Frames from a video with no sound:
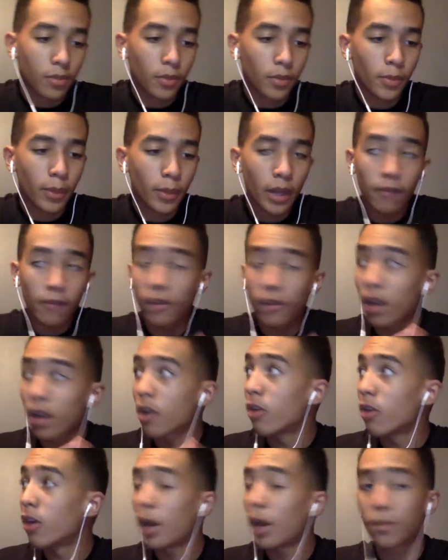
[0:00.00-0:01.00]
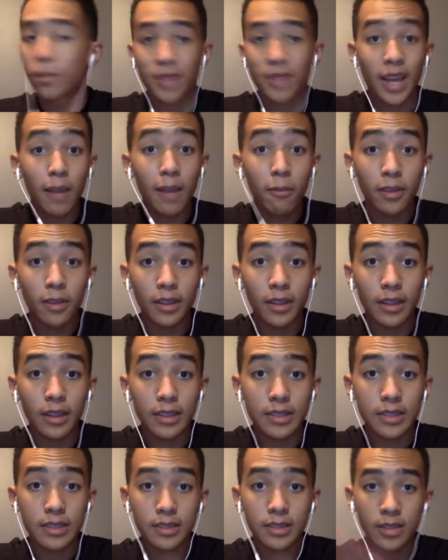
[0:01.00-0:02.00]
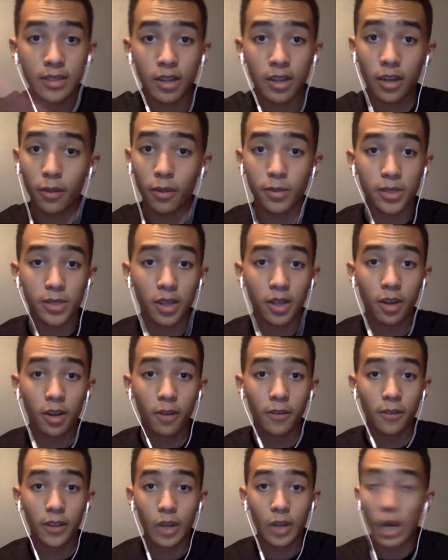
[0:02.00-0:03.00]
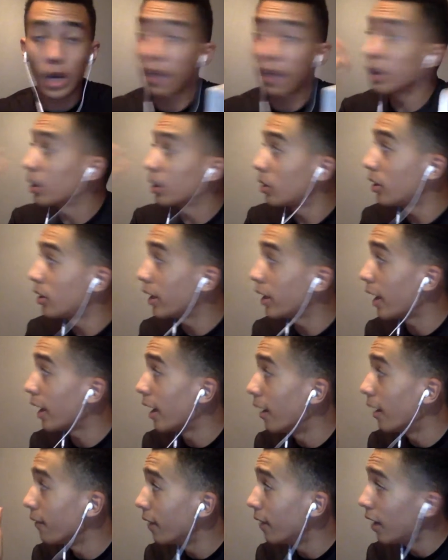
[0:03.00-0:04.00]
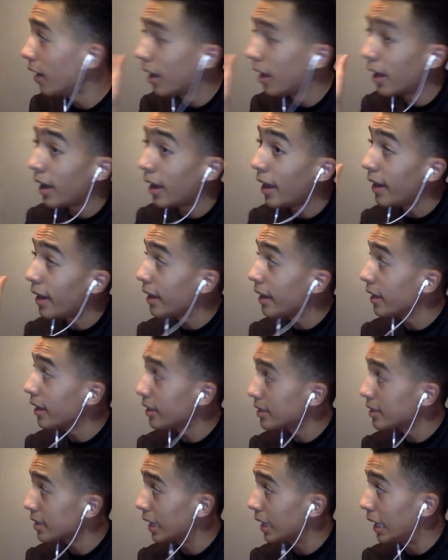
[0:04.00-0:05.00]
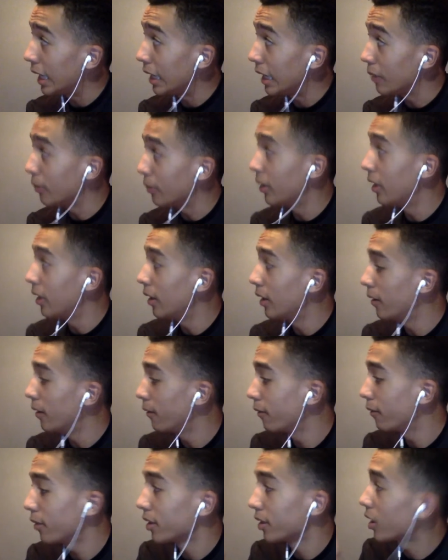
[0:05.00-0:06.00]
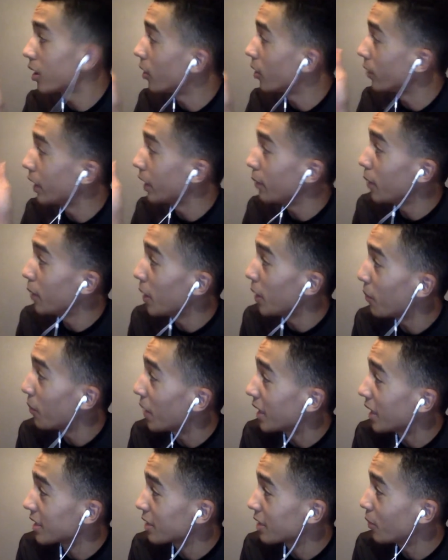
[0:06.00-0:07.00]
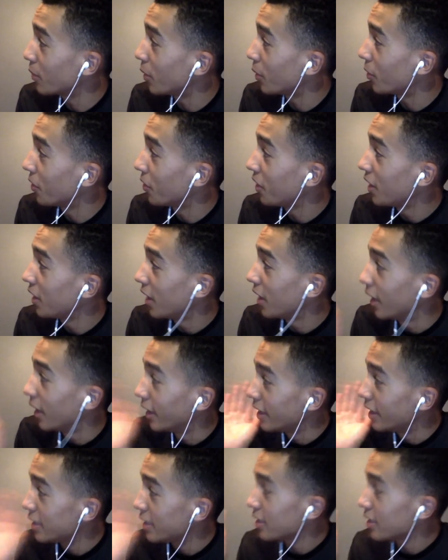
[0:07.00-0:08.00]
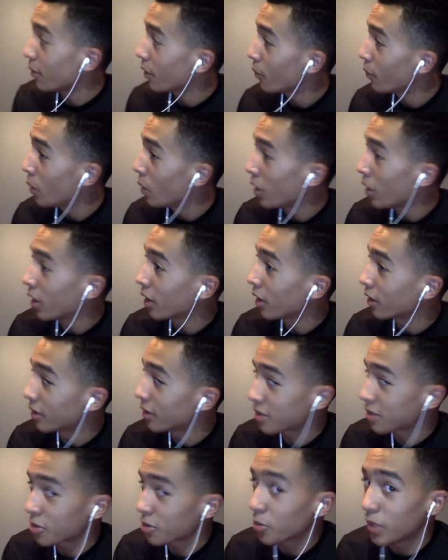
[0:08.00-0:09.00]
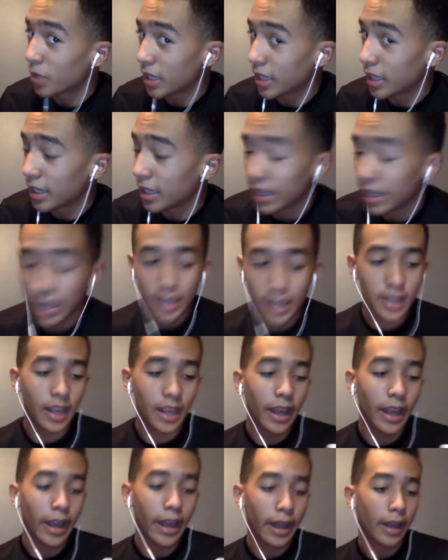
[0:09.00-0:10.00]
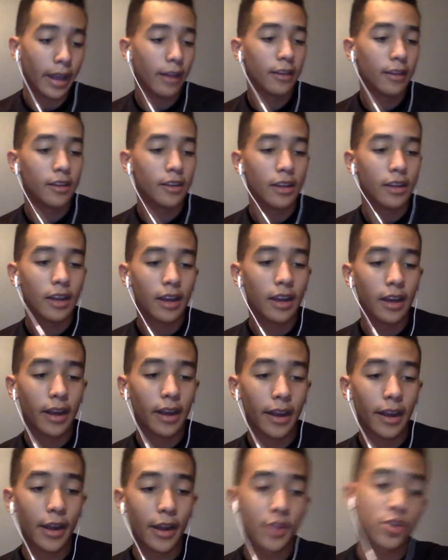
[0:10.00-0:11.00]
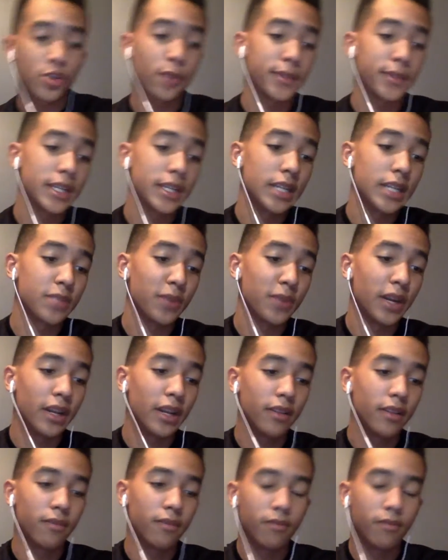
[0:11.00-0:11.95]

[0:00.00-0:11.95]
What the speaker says: we've been having a co-op time with this. Sorry, I was looking over there. I literally have an NES game called NBA Basketball, and it's something appeared on the screen, and I got traumatized by it.